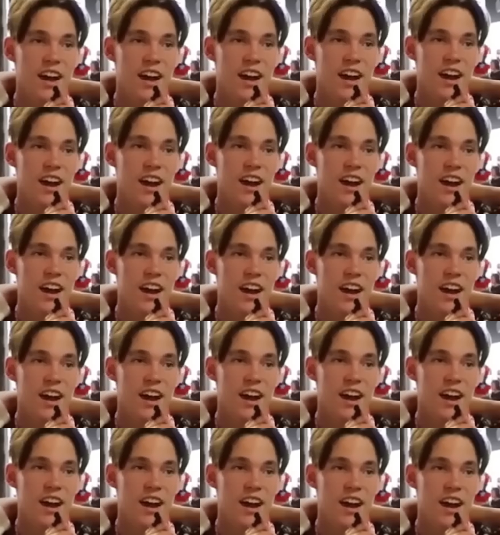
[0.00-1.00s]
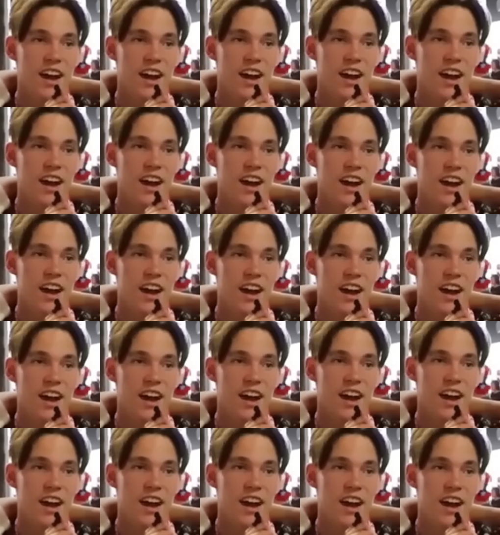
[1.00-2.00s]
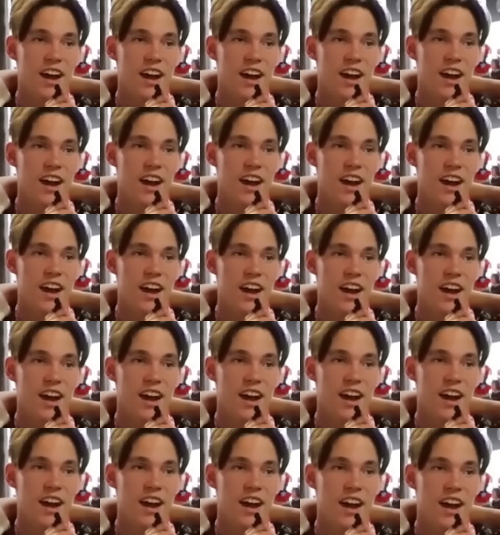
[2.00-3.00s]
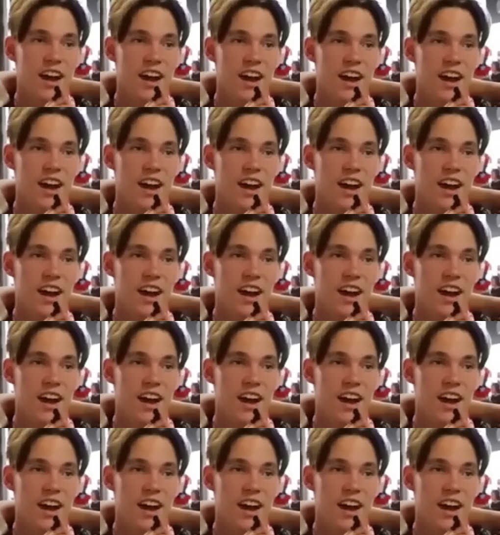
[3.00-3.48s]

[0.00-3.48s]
This person isn't speaking.